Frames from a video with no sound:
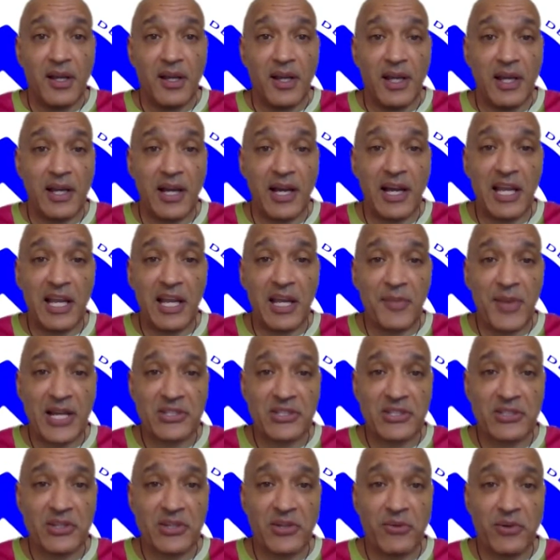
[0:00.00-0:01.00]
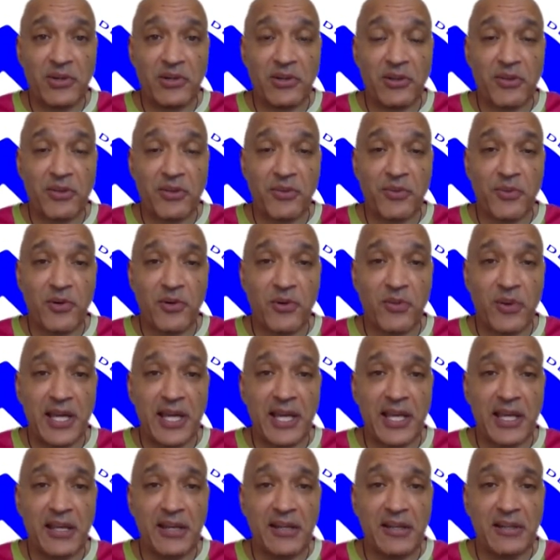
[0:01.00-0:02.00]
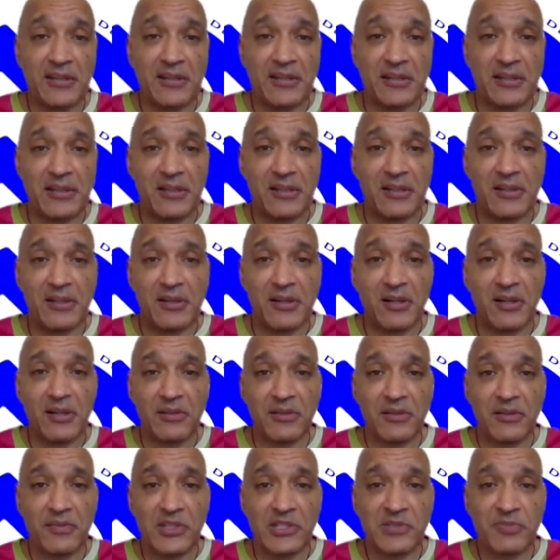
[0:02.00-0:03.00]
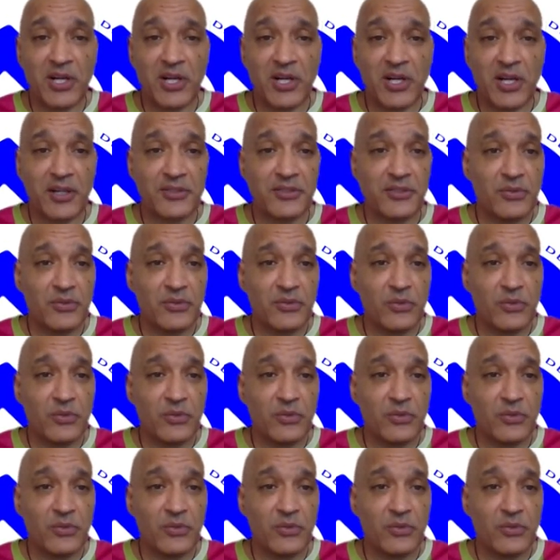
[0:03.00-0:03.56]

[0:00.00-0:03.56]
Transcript: And I am actually going to throw away all of the boxes.